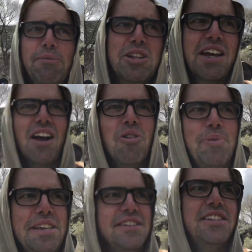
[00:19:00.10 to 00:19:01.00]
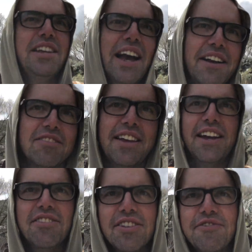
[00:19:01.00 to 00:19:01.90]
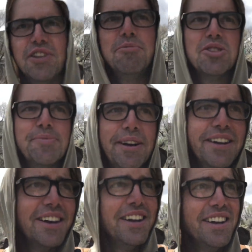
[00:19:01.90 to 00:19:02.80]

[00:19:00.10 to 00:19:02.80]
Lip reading: much how PCT hikers handle it for the most part.